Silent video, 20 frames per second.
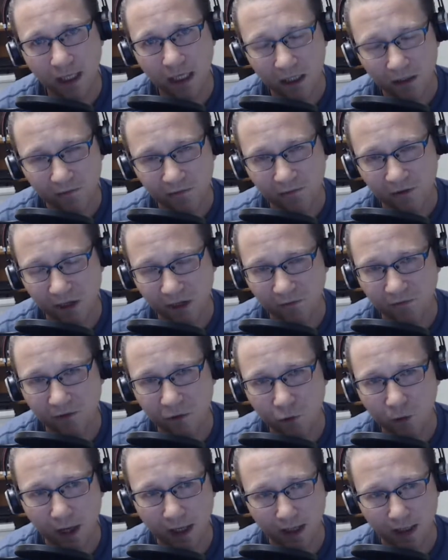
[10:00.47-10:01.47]
if
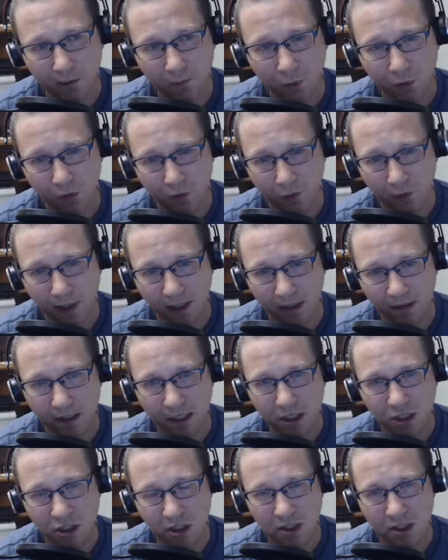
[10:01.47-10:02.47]
you end up with
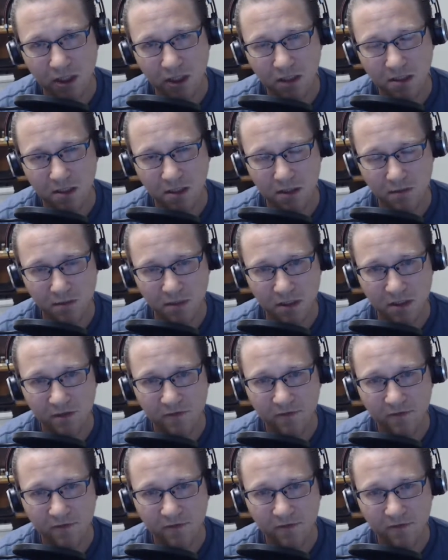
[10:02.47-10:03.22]
regulation in terms